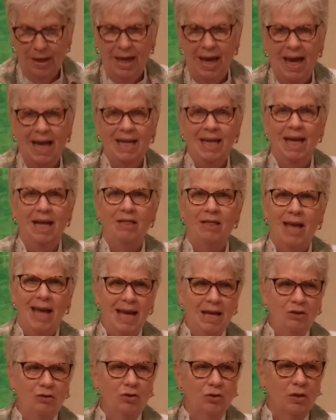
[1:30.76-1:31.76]
and yet
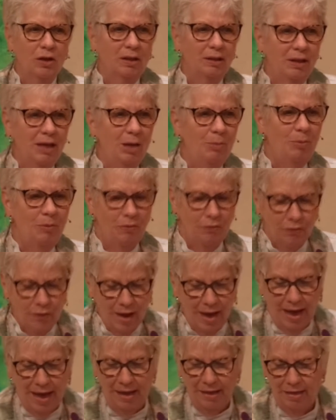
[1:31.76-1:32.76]
they took a leap of
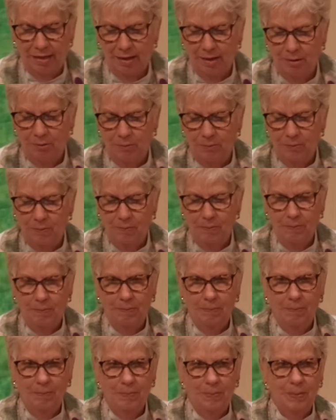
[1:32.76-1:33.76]
faith.
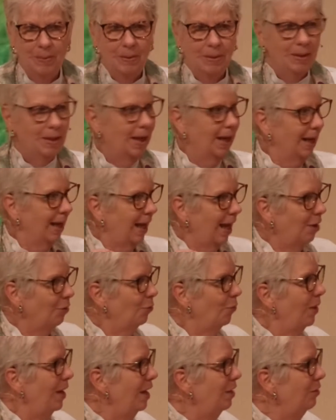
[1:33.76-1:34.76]
Can
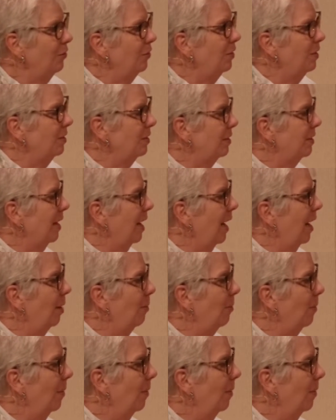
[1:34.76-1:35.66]
we do the same